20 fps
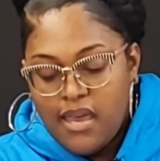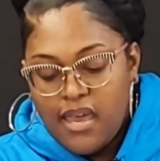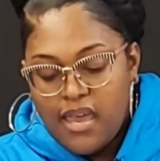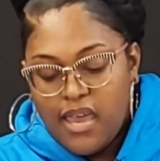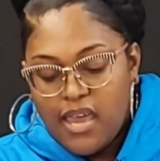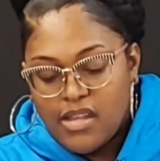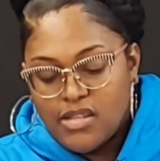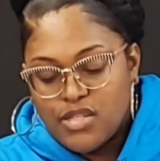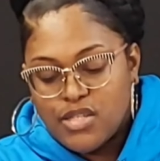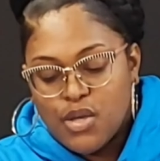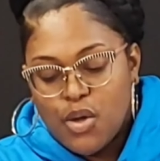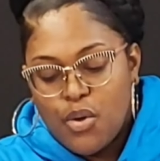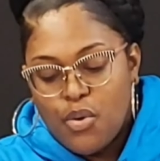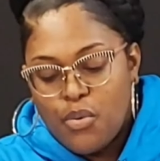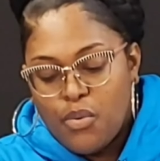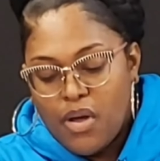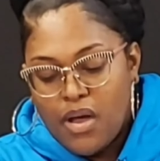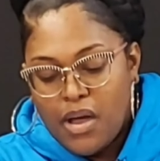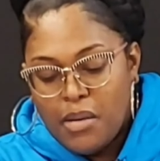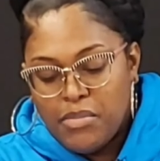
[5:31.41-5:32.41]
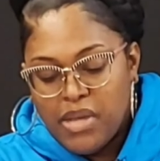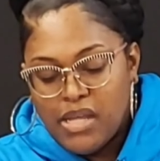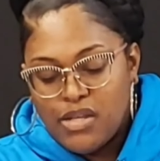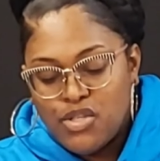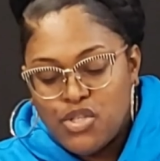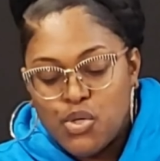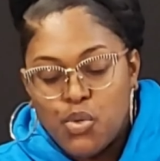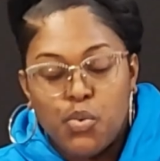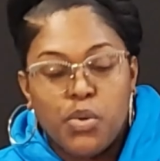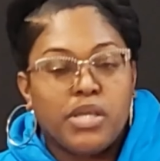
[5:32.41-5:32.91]
And so, um,
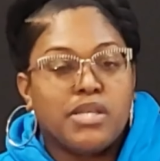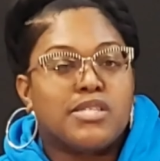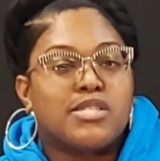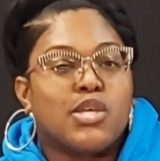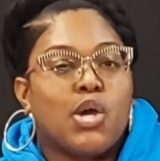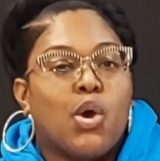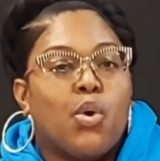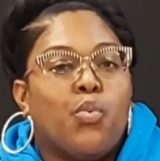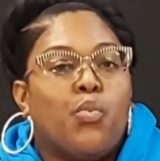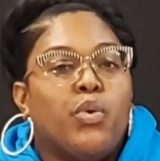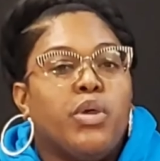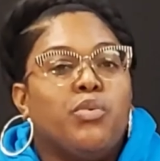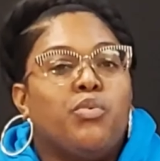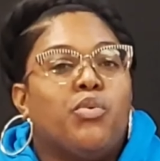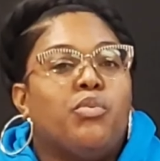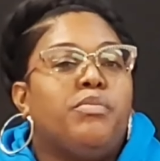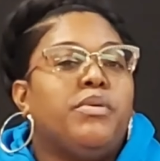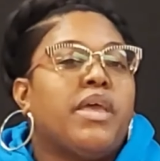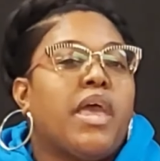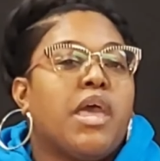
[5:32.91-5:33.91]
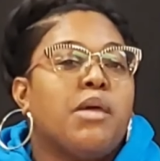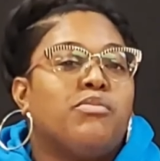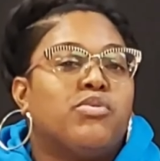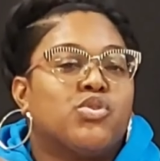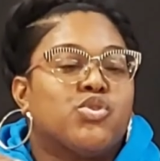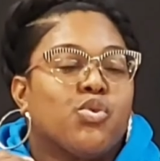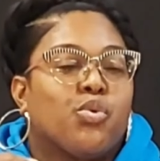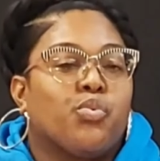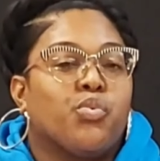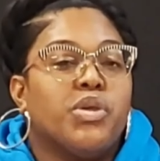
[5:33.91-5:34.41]
in doing so, we will be able
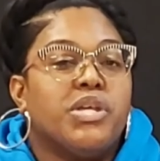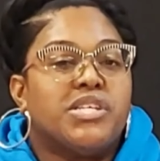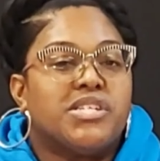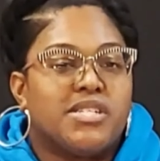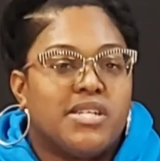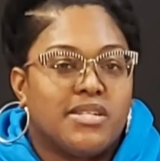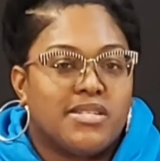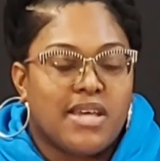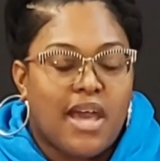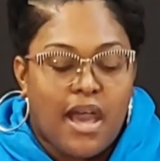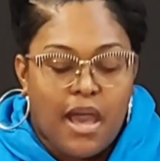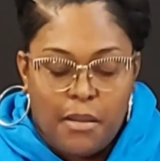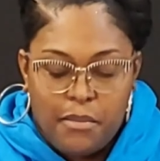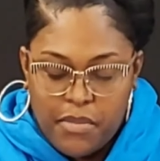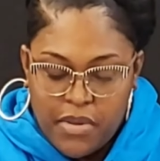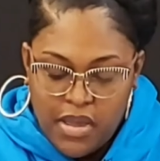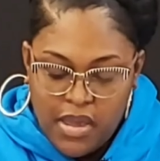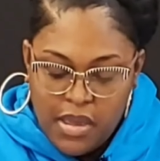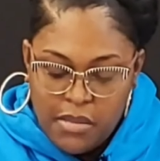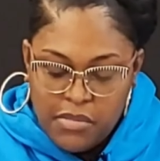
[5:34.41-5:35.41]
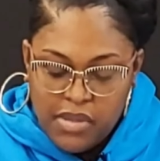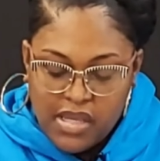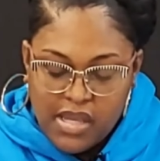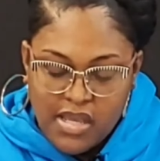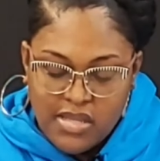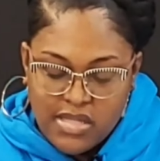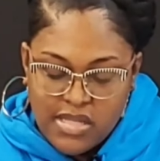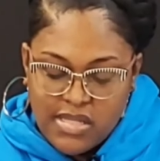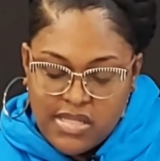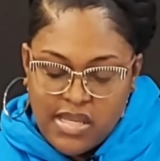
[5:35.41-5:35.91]
to reach the top
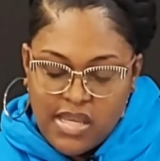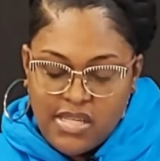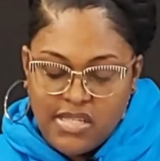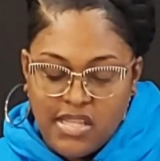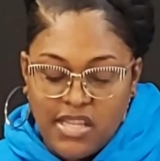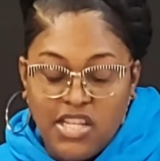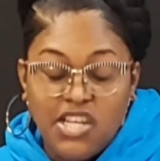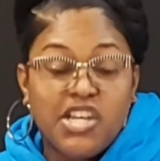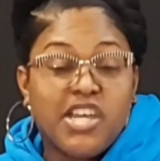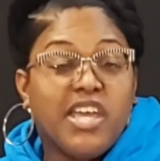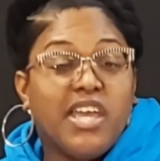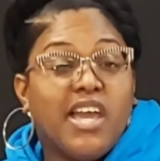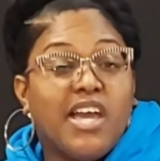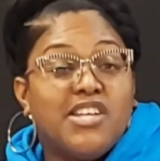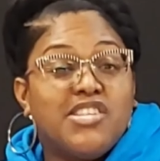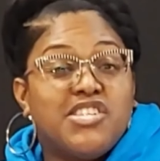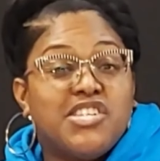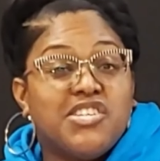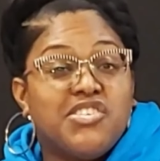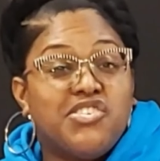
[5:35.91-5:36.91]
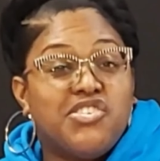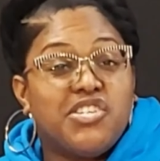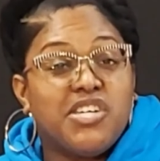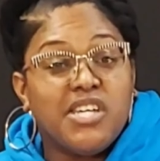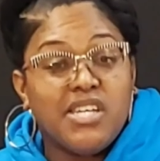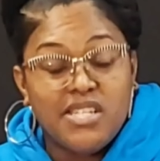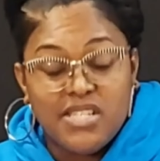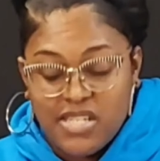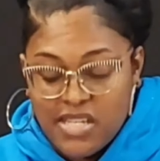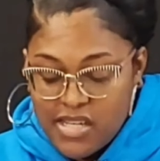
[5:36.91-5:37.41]
because it says, looking unto
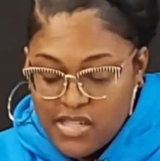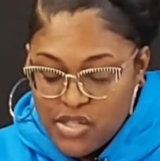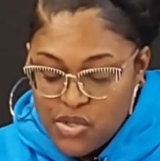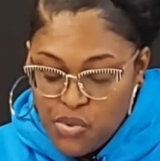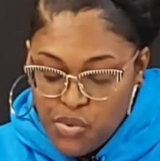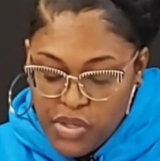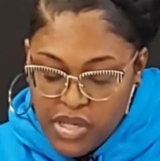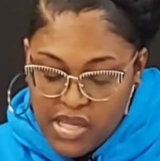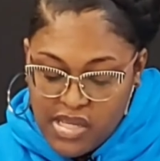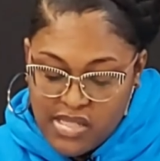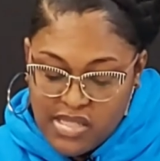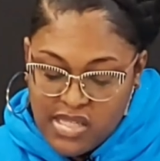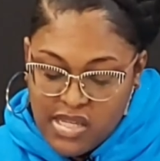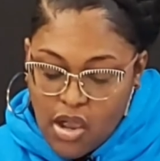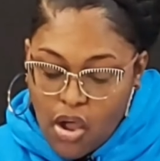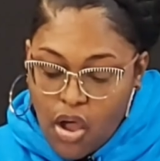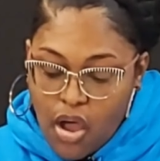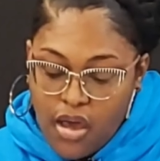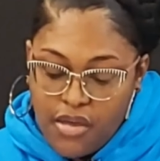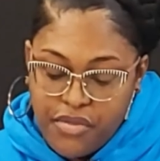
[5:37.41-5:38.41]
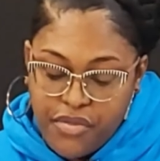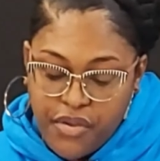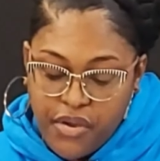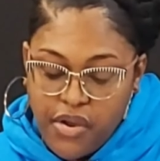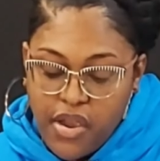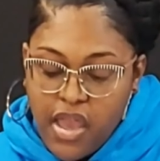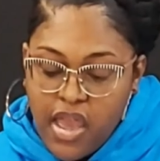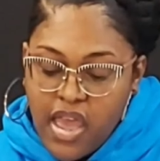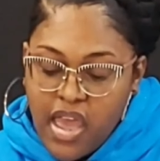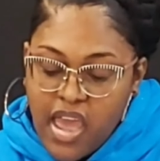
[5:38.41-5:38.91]
Jesus, who is the author
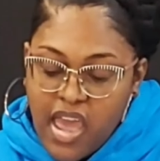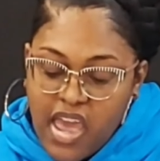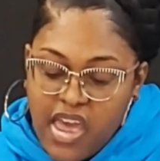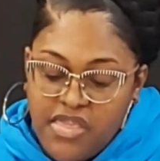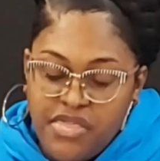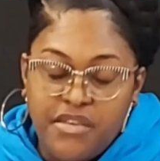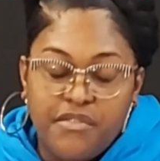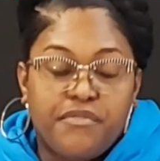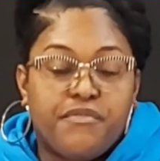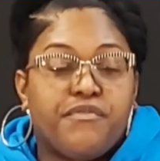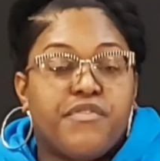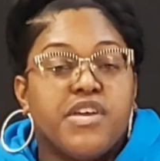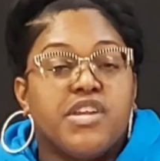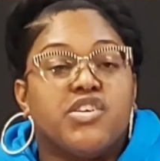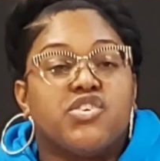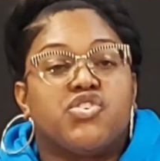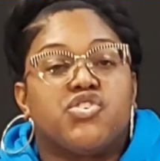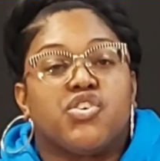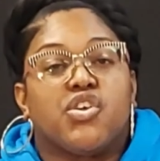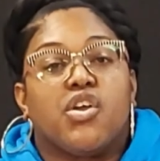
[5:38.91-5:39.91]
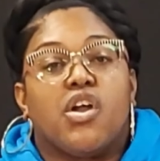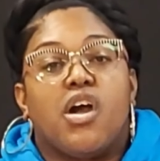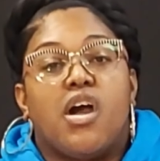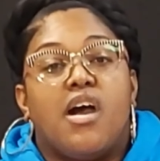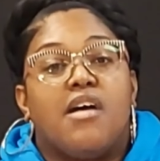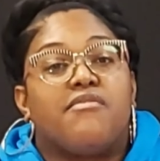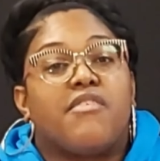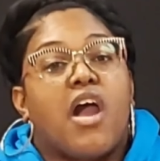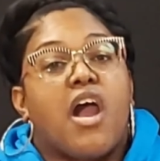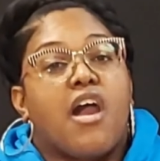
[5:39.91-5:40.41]
and the finisher
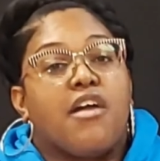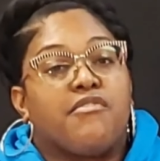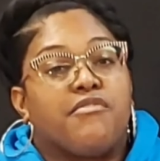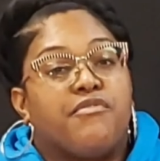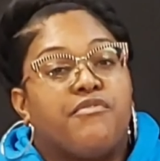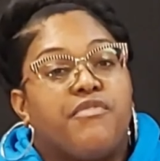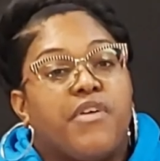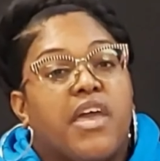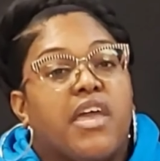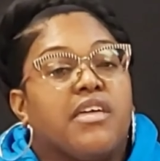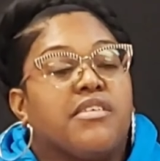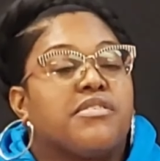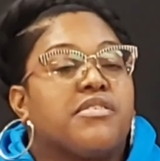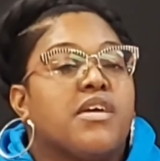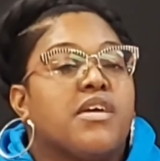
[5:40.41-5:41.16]
of our faith.